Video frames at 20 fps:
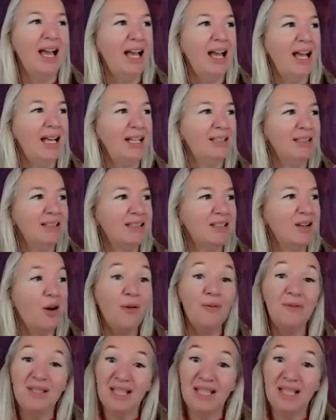And
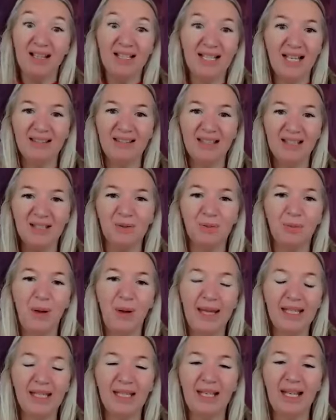obviously, I'd had this
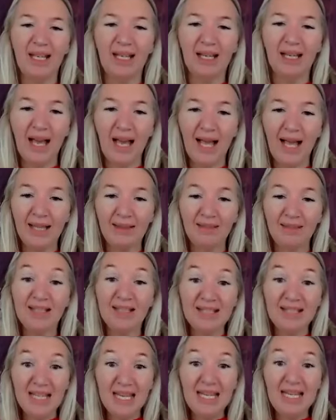awakening, and the
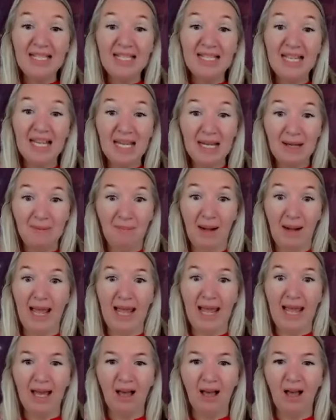CD
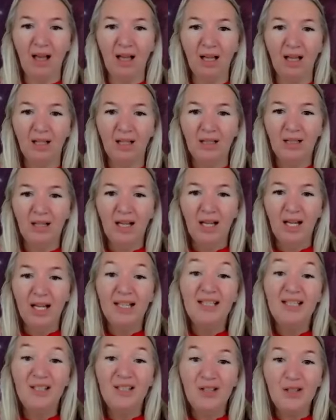player
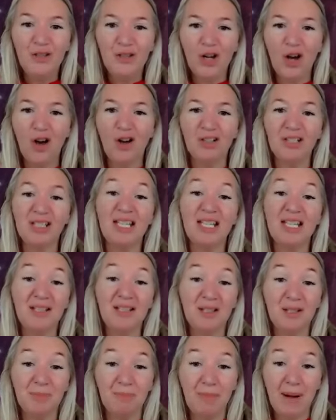
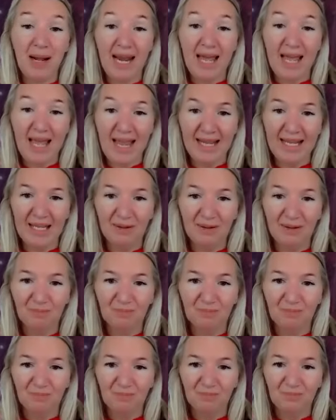started to play.
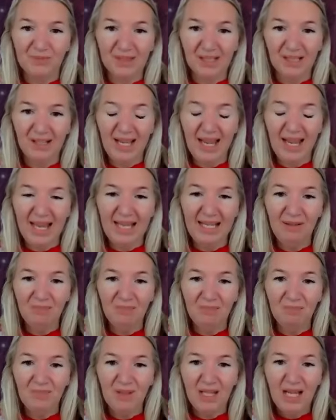Okay.